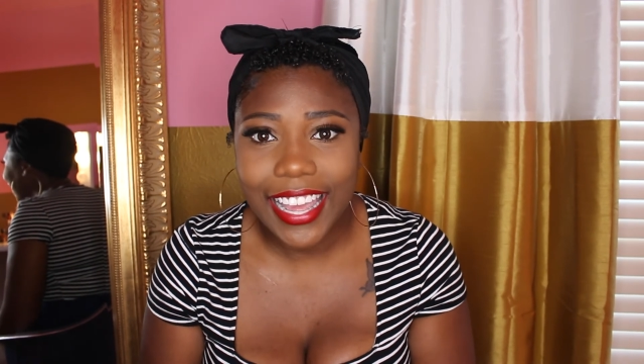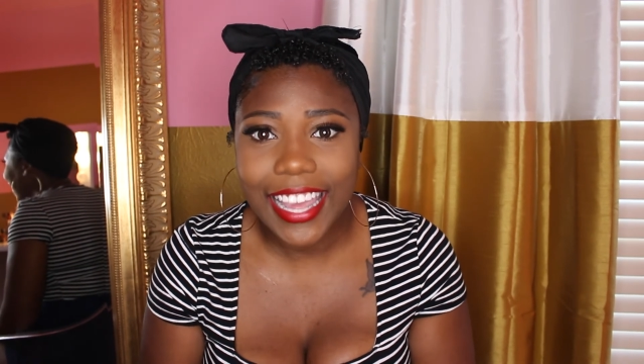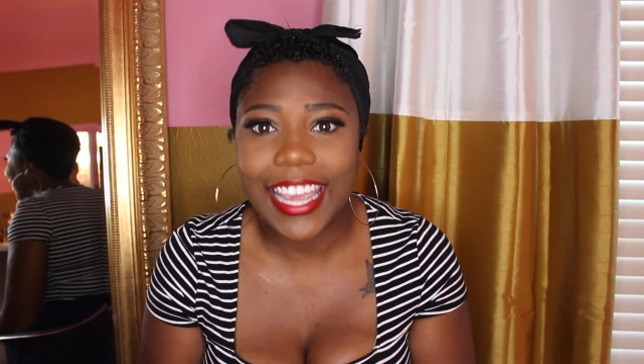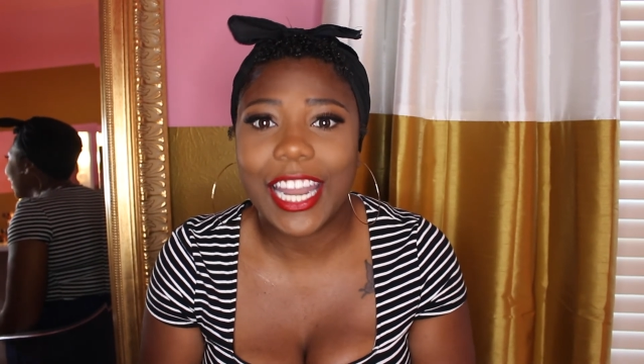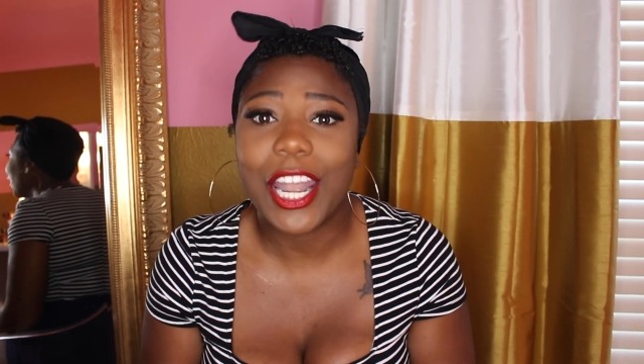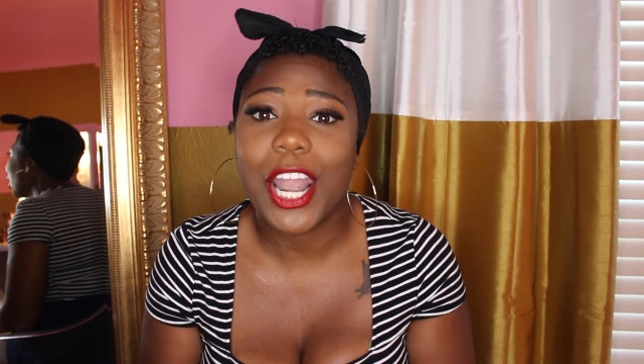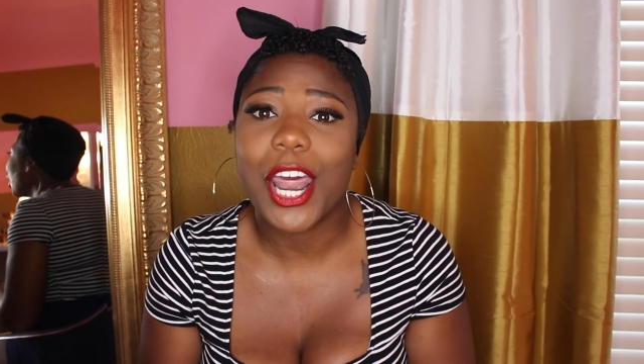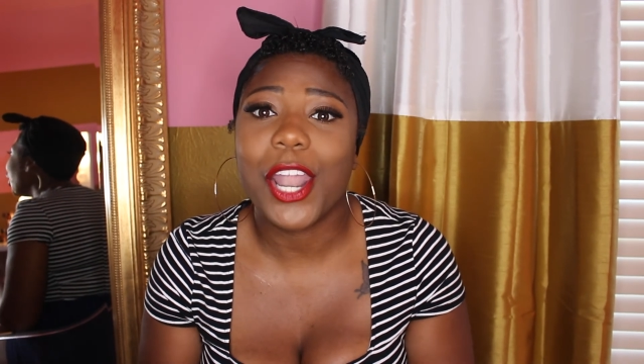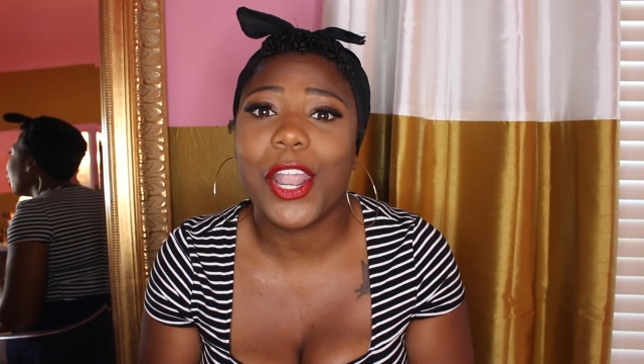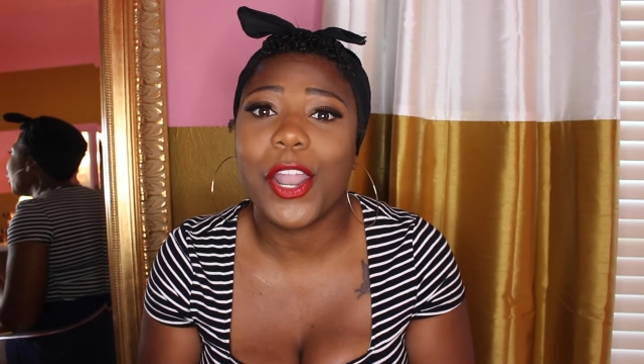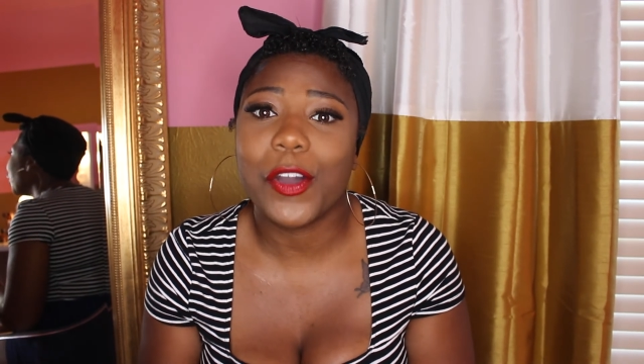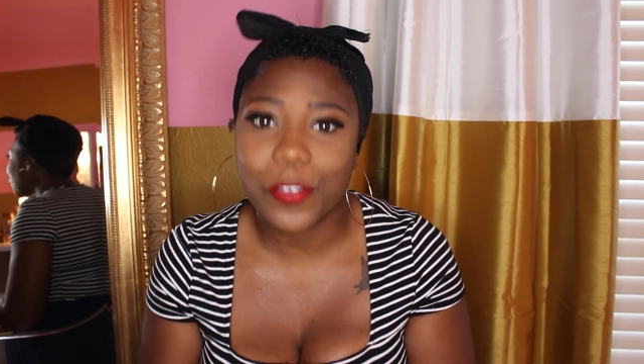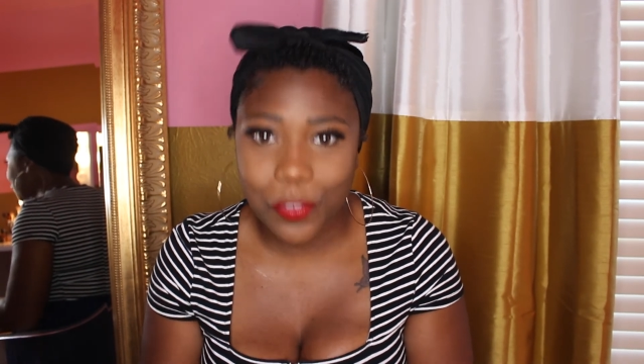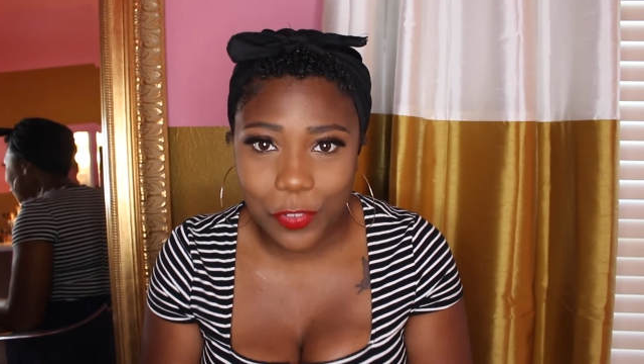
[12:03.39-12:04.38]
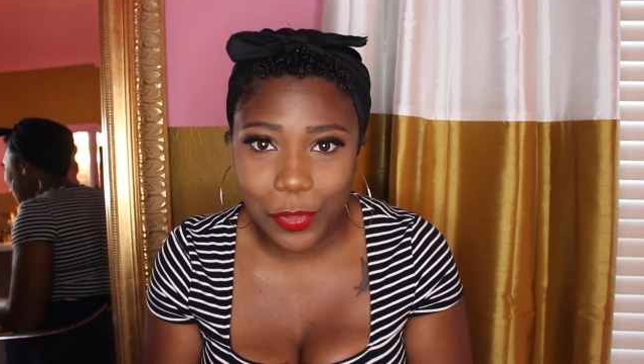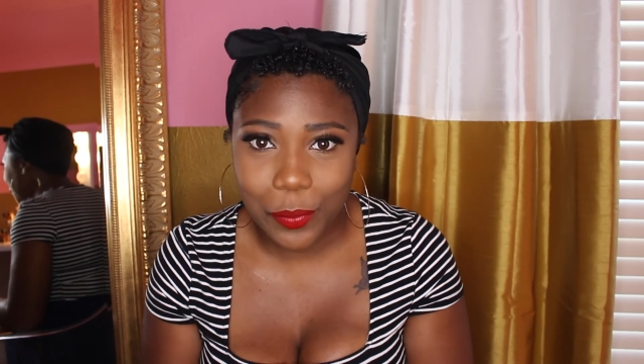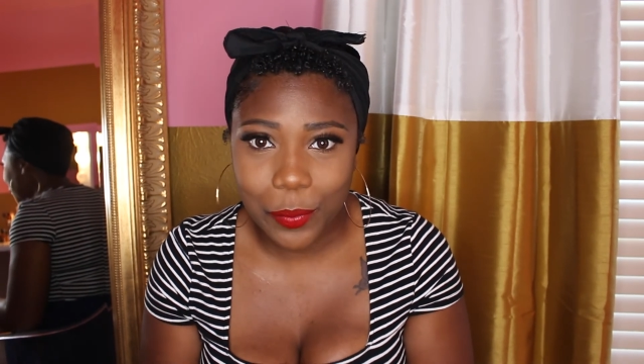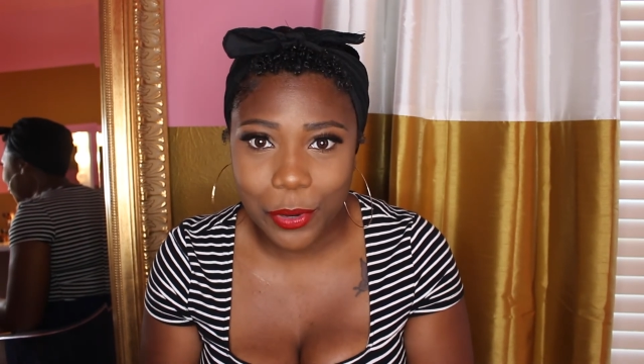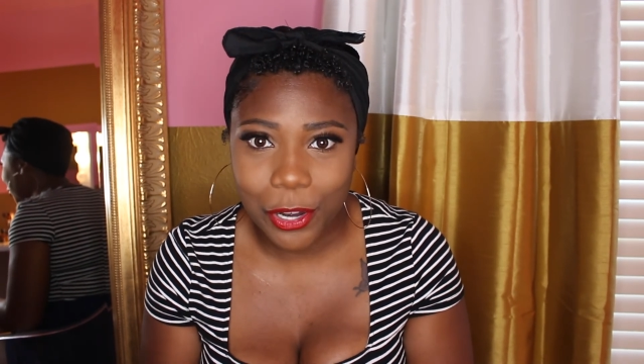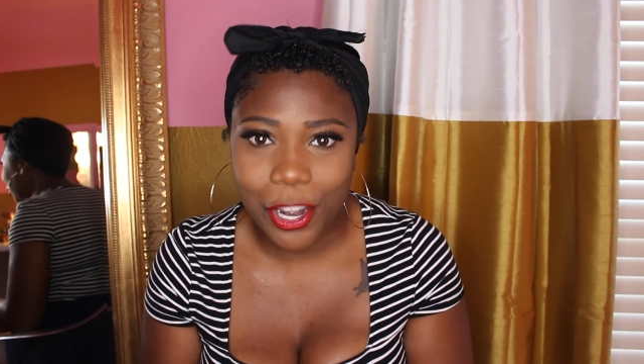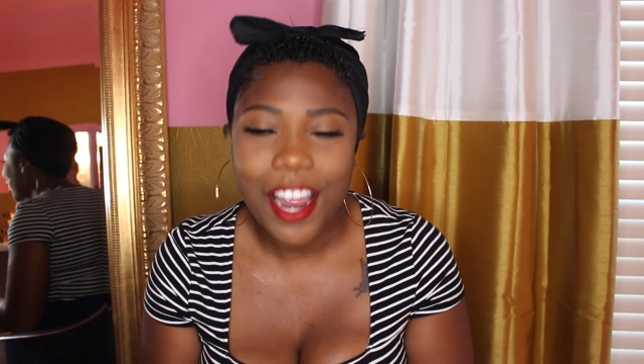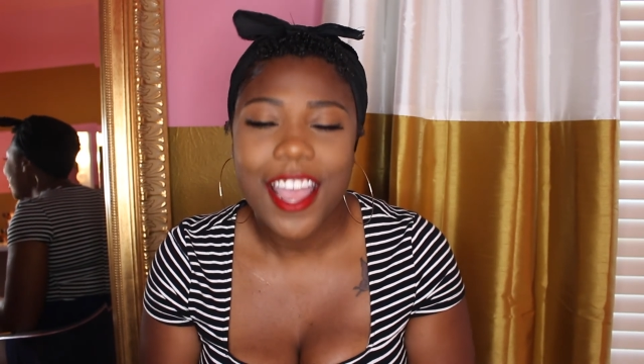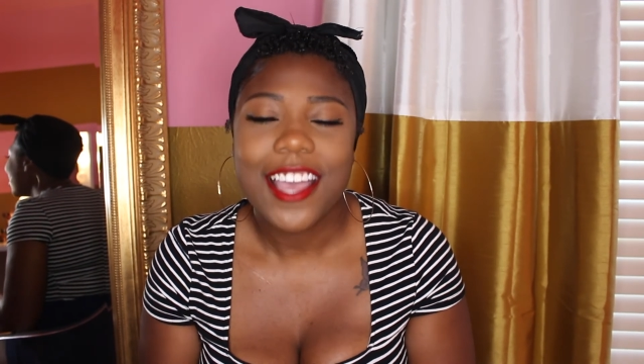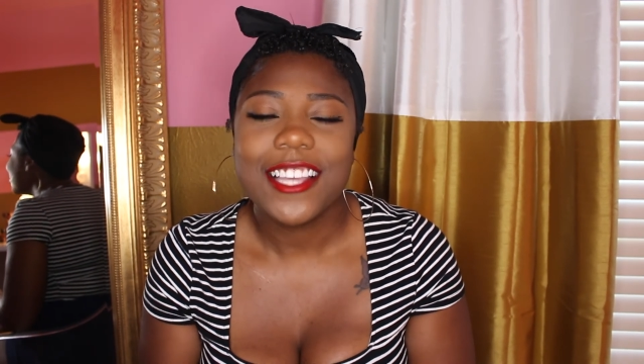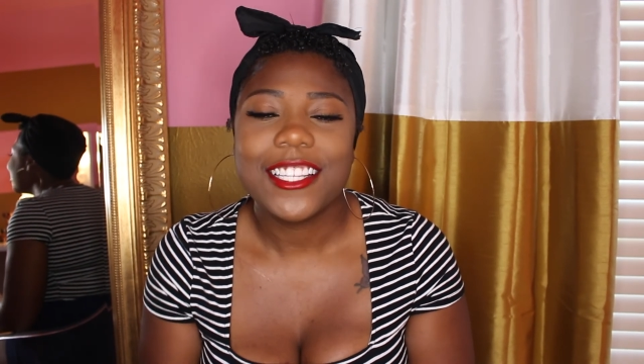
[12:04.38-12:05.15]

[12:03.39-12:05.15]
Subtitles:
in November.